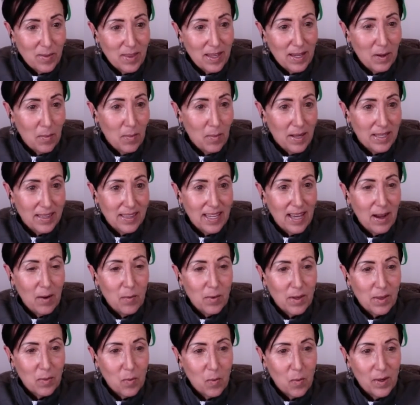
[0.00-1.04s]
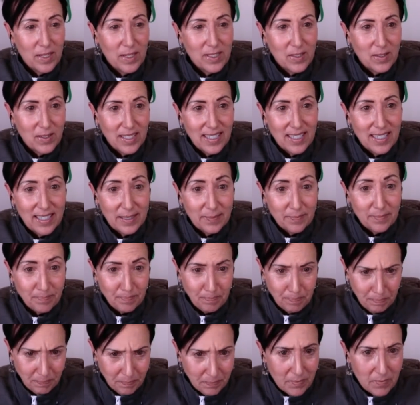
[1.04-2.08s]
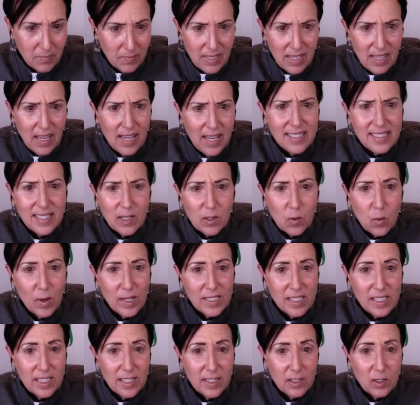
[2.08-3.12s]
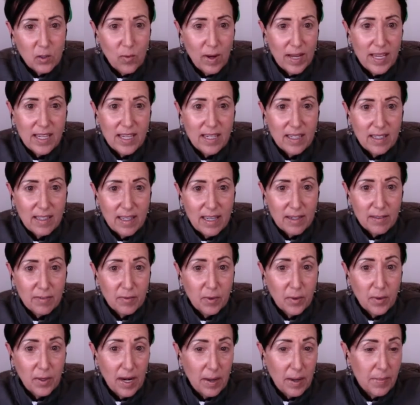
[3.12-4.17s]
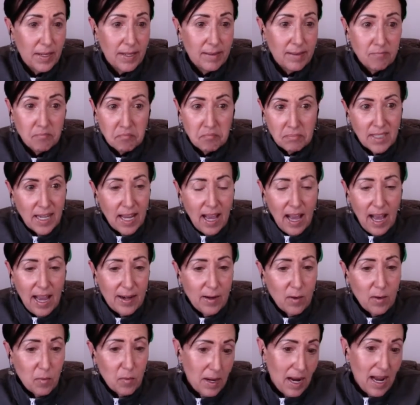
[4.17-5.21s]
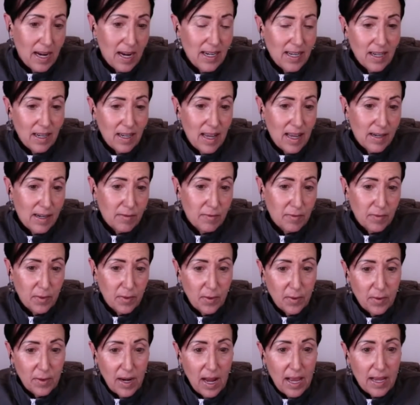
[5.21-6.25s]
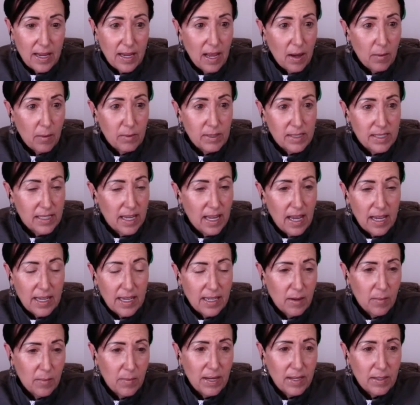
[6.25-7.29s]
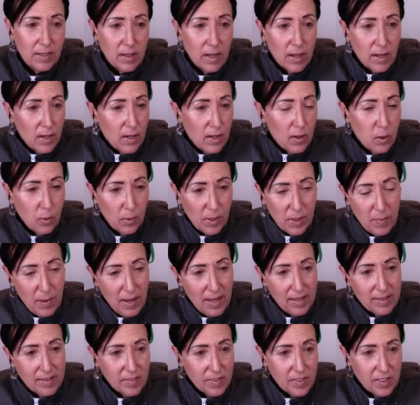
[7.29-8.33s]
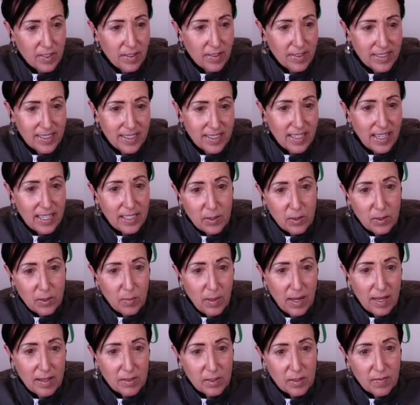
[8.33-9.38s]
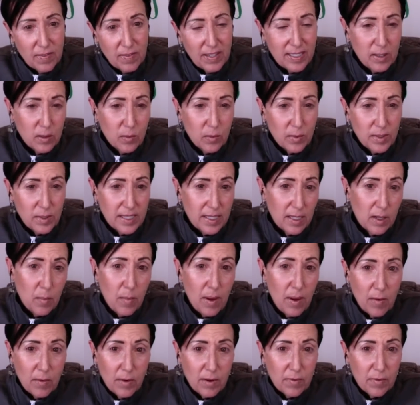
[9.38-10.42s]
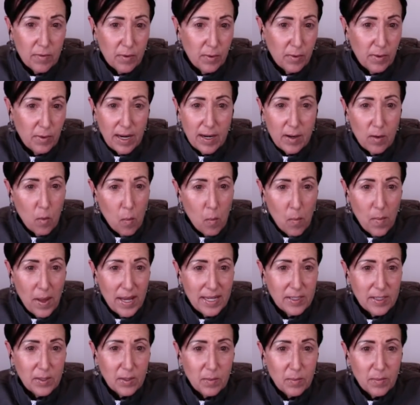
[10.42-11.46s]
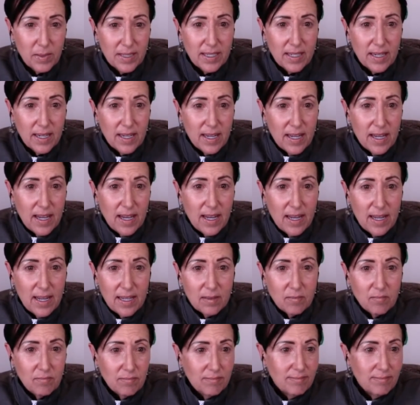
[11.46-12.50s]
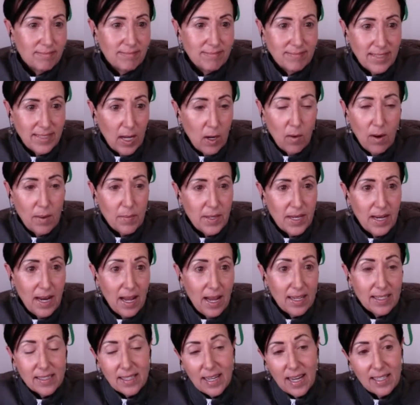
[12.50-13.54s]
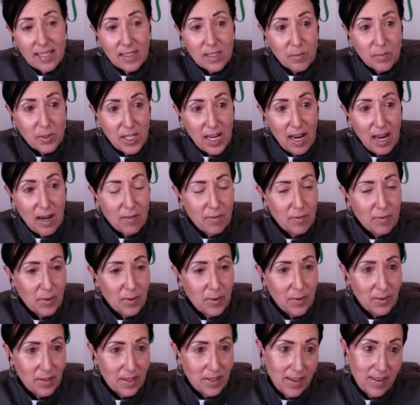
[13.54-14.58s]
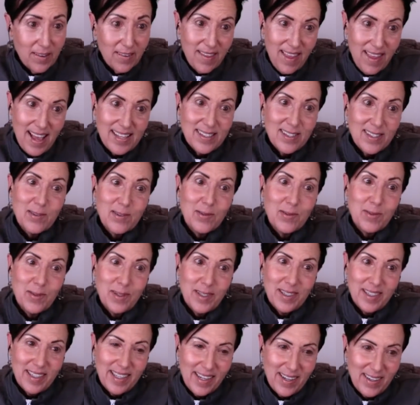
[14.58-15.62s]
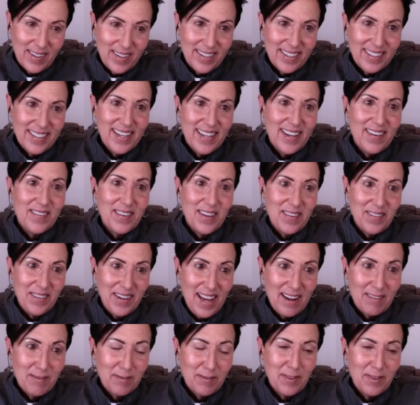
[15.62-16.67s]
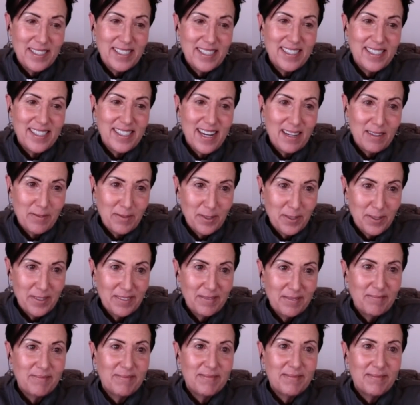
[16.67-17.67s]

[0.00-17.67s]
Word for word: think about that with what you're eating. I see a question here. Do I eat a lot of fruit? I mean, I don't not eat a lot of fruit. I would say I eat about 3 pounds of starch a day, 2 pounds of vegetables, and a pound of fruit. I don't measure, but, I actually had some jackfruit earlier. That's really good. Have you ever had fresh jackfruit?